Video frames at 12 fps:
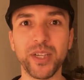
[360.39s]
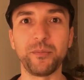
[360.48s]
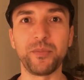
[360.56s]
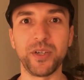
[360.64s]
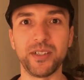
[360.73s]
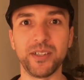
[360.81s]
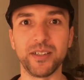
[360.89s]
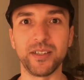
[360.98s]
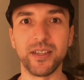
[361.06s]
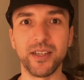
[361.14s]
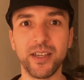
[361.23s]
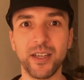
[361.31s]
present.
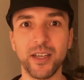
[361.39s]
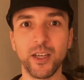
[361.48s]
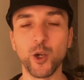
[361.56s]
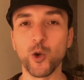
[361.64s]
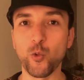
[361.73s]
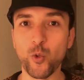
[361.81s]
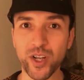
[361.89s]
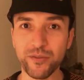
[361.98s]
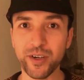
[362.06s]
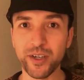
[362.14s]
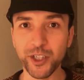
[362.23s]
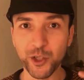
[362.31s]

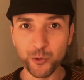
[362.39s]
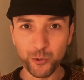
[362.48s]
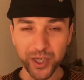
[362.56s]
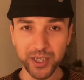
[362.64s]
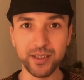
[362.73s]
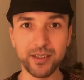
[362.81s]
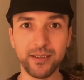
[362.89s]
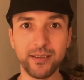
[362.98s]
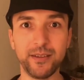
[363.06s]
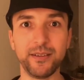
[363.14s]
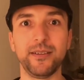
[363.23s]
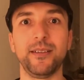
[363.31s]
Whenever you read
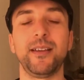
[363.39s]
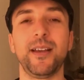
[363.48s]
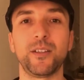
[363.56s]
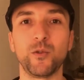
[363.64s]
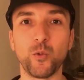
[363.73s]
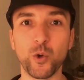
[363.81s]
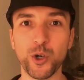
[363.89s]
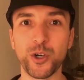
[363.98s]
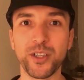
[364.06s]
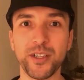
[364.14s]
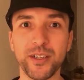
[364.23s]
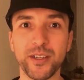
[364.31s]
that
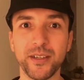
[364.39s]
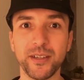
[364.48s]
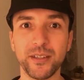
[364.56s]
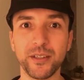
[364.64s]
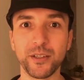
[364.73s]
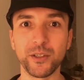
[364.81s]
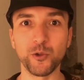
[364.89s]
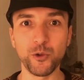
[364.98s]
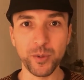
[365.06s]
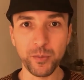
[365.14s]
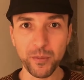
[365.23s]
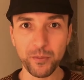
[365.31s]
word, you
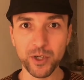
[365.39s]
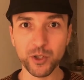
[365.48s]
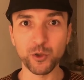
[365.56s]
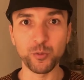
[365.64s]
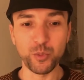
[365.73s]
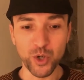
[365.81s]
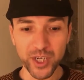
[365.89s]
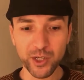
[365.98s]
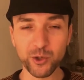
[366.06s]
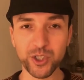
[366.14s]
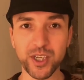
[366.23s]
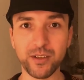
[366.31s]
remember to bring
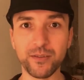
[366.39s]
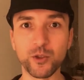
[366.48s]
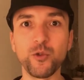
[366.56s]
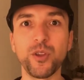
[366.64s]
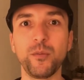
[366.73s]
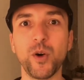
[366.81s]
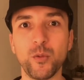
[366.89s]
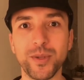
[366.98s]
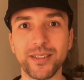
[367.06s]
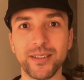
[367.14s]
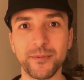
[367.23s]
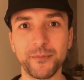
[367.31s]
yourself to the
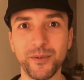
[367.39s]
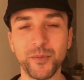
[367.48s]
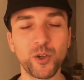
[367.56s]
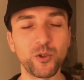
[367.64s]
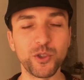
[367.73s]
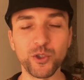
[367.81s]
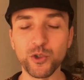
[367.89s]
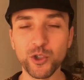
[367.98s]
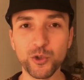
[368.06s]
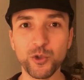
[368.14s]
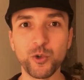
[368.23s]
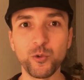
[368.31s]
moment, because you
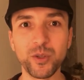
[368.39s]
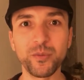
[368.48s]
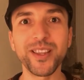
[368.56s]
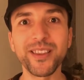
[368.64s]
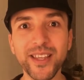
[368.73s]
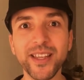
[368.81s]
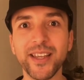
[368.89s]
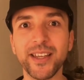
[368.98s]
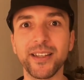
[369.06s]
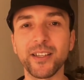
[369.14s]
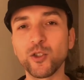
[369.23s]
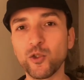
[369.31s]
sure will be
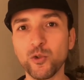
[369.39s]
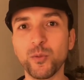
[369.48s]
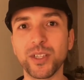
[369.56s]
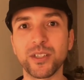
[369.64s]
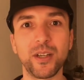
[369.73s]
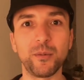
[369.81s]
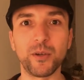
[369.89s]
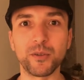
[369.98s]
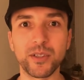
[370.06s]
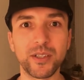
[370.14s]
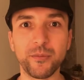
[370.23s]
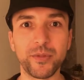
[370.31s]
thinking too much
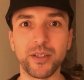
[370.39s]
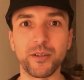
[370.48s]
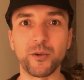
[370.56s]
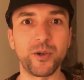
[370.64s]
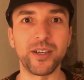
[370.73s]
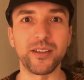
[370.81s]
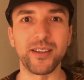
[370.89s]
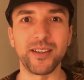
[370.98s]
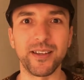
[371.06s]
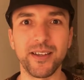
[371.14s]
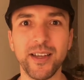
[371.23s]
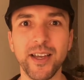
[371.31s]
about something or
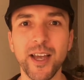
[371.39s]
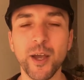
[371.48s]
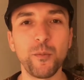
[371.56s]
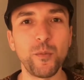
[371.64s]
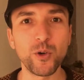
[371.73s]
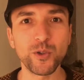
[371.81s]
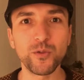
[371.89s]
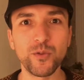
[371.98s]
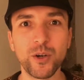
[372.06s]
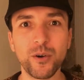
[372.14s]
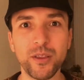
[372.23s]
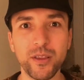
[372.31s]
anything. Most of
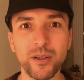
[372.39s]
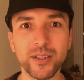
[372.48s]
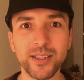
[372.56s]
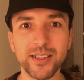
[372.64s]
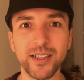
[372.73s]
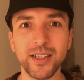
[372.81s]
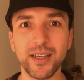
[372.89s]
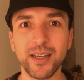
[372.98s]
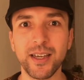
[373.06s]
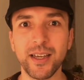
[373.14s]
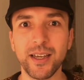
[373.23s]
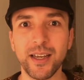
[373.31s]
our thoughts
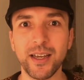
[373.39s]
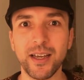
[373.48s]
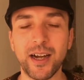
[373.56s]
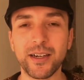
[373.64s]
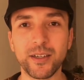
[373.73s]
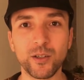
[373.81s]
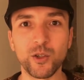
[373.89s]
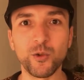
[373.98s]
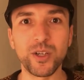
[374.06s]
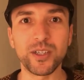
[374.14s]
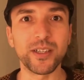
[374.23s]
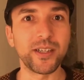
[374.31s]
are not
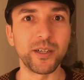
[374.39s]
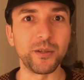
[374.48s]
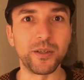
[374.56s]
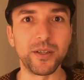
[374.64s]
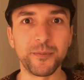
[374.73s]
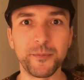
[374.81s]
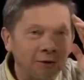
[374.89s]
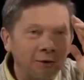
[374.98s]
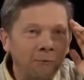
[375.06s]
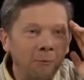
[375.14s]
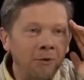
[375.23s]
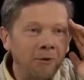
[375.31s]
doing us any good.
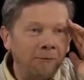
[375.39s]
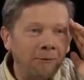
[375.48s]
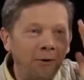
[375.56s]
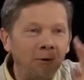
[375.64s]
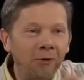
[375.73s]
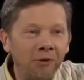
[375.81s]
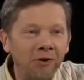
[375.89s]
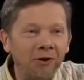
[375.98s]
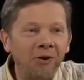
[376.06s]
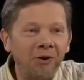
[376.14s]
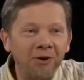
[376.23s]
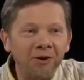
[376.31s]
When you follow a
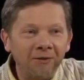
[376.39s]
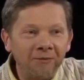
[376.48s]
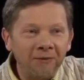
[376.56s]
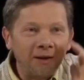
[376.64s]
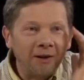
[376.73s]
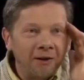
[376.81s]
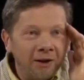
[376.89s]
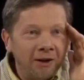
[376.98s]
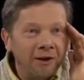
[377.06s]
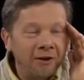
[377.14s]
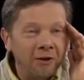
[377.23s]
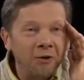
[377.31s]
thought,
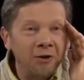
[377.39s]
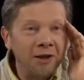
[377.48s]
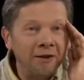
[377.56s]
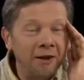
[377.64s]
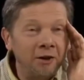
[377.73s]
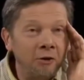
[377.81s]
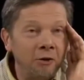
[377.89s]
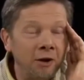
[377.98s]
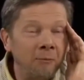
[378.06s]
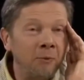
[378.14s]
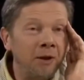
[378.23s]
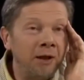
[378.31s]
it goes like that. You
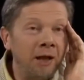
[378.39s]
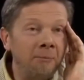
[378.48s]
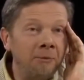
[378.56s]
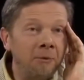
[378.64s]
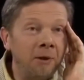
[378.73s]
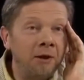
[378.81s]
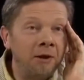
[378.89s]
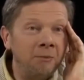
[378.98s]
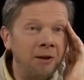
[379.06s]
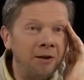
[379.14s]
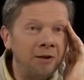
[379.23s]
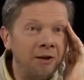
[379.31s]
can wake up 20
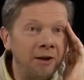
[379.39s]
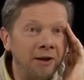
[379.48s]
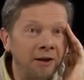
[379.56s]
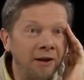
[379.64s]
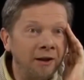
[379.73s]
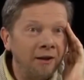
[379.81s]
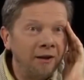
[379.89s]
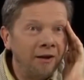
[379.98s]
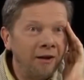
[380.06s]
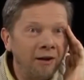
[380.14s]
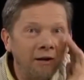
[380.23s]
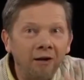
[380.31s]
minutes later,
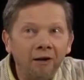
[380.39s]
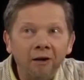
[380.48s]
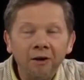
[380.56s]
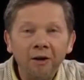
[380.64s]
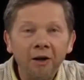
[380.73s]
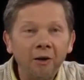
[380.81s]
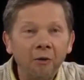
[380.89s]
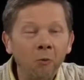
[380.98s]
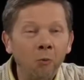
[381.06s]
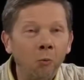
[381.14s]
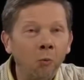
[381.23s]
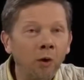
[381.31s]

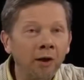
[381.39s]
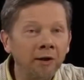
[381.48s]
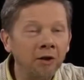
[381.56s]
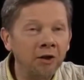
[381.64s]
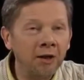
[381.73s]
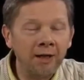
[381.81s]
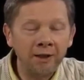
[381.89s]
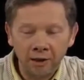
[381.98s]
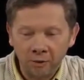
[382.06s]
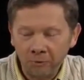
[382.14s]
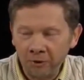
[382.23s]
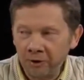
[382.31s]
and it
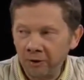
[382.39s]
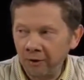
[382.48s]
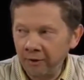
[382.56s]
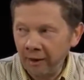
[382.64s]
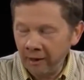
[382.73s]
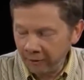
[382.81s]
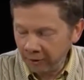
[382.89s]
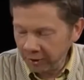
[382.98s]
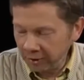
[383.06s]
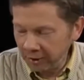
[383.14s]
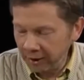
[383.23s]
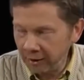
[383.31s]
started with
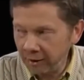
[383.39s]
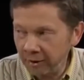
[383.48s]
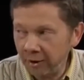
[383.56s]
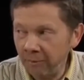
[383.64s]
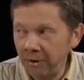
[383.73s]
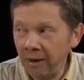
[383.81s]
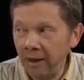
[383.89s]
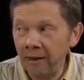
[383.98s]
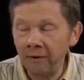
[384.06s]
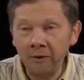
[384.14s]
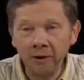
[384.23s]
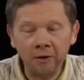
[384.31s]
being a little bit
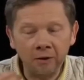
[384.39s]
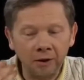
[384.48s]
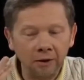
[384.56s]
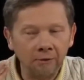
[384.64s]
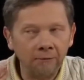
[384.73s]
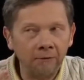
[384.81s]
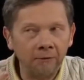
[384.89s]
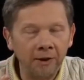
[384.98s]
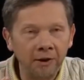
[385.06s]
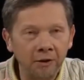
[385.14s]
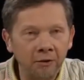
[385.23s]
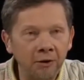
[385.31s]
hungry and thinking of a
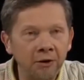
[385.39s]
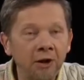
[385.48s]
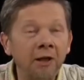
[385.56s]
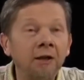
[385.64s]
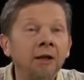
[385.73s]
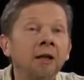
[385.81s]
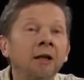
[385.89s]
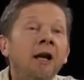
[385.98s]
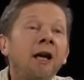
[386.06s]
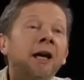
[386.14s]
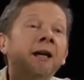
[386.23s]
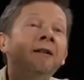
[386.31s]
restaurant, and it
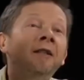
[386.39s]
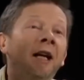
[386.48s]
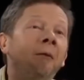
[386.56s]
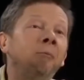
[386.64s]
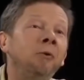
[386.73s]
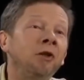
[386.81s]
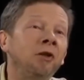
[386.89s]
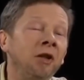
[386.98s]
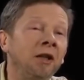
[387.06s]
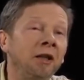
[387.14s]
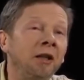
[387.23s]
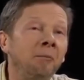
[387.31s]
ends up with
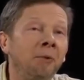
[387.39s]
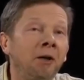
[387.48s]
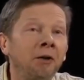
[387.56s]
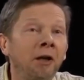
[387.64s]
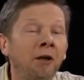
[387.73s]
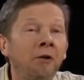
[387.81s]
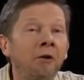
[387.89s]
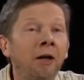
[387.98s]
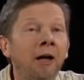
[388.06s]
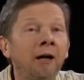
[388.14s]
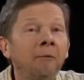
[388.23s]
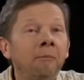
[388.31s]
thinking about
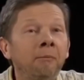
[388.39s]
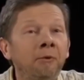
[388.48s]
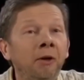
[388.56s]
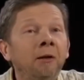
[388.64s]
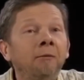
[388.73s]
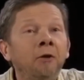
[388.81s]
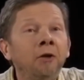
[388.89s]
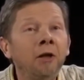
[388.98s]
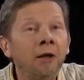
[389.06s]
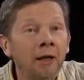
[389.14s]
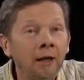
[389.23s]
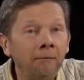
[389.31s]
how dreadful
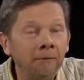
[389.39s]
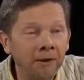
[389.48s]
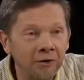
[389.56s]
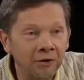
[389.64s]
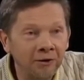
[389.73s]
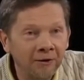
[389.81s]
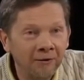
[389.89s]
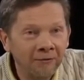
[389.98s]
your life is.